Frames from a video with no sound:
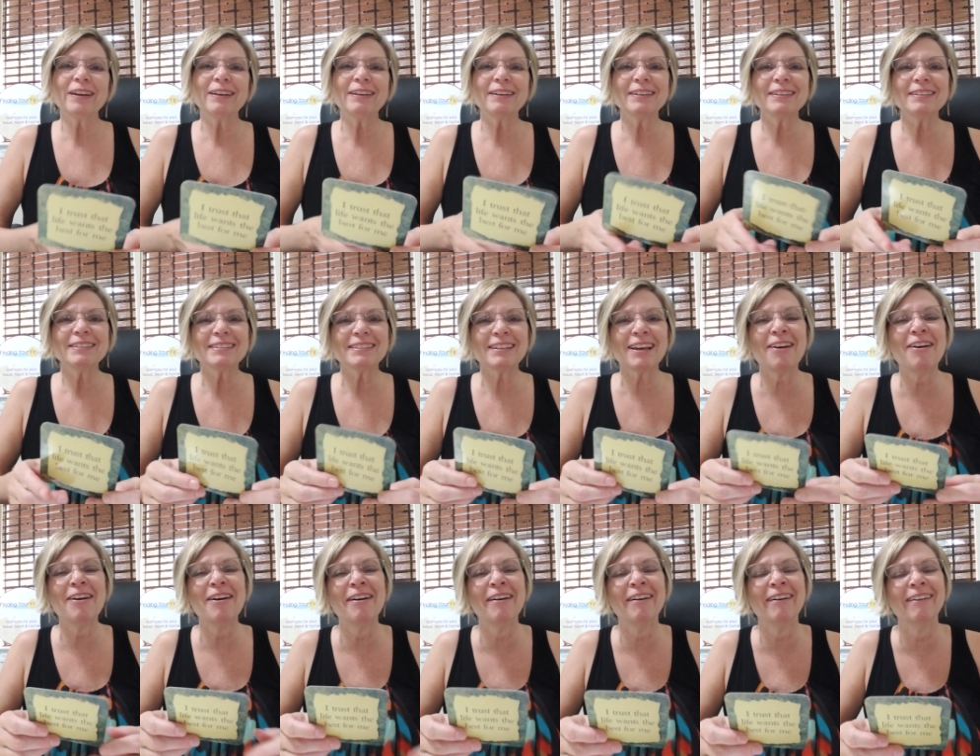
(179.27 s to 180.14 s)
it.
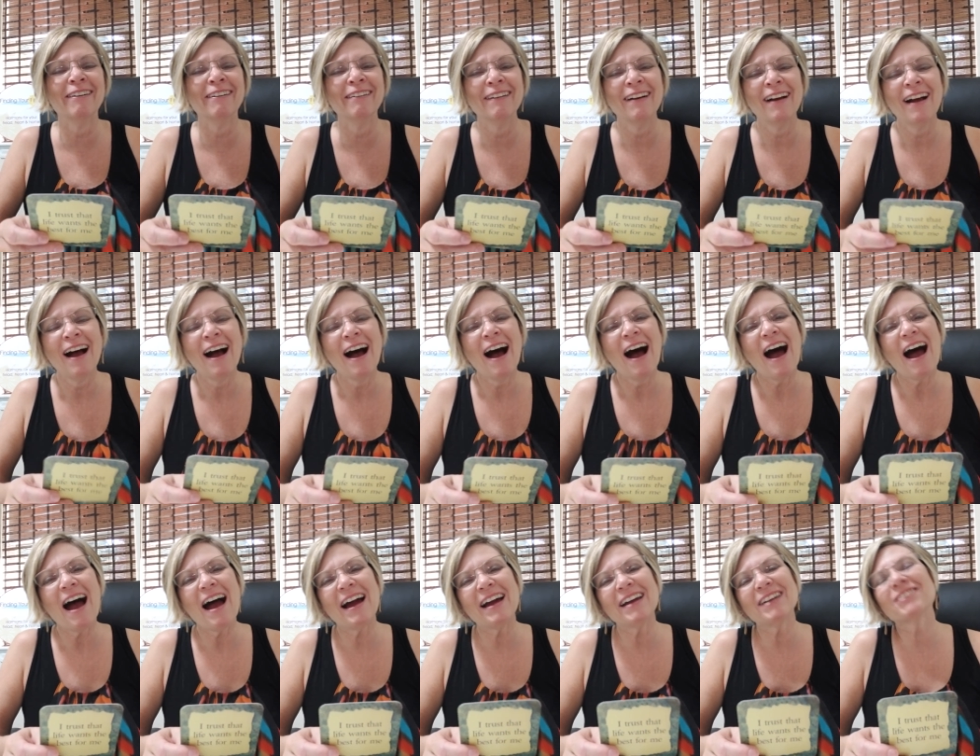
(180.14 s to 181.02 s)

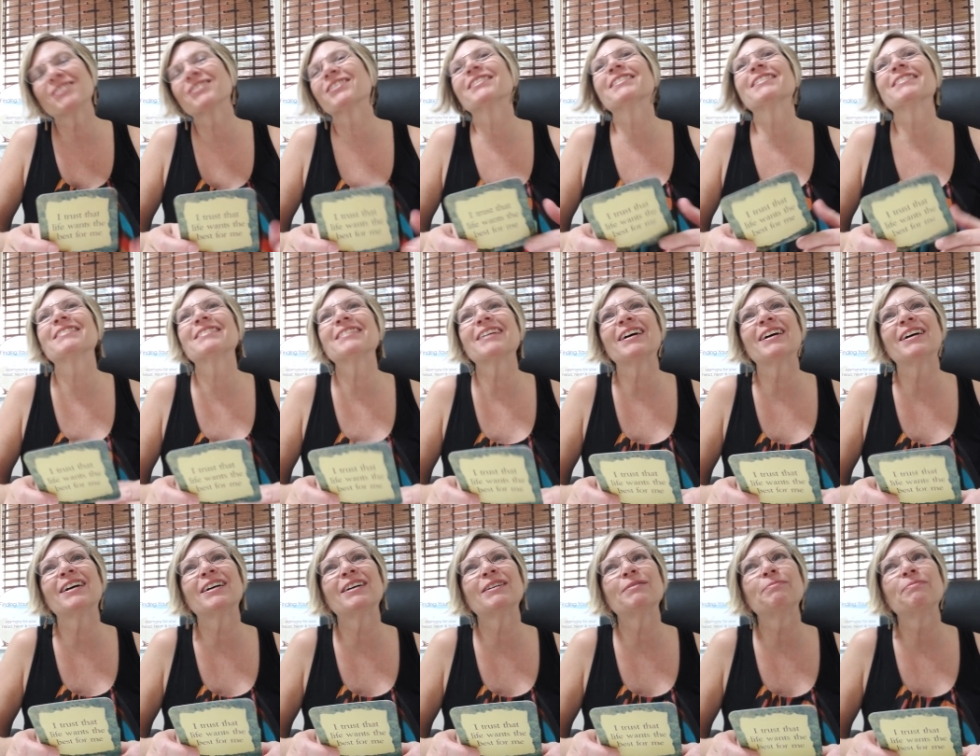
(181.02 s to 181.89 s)
I just,
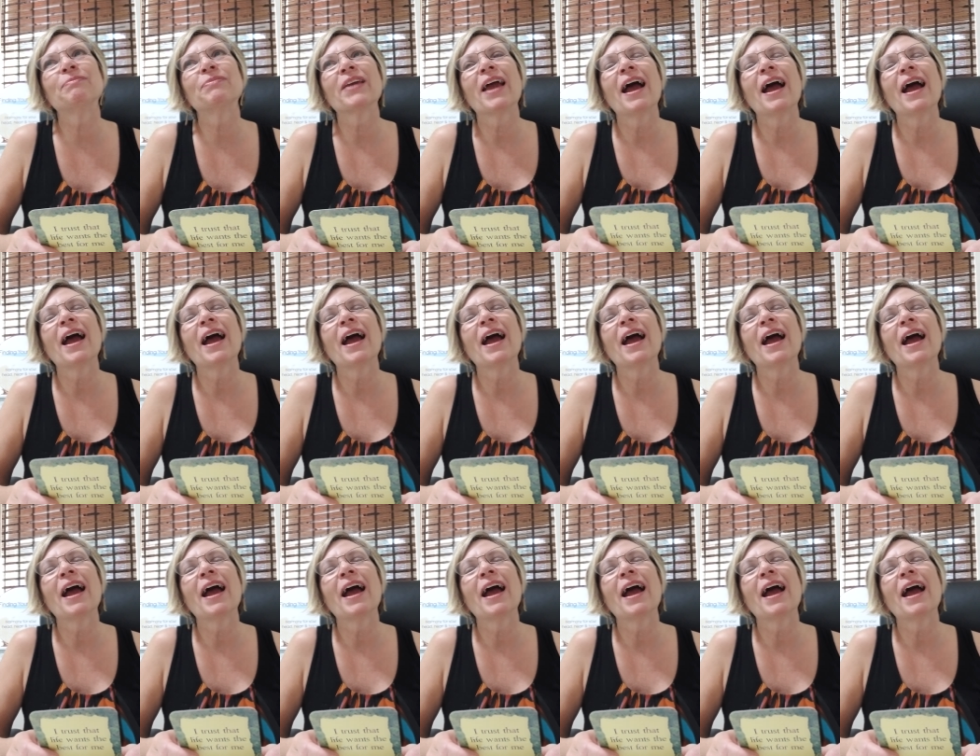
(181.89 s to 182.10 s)
I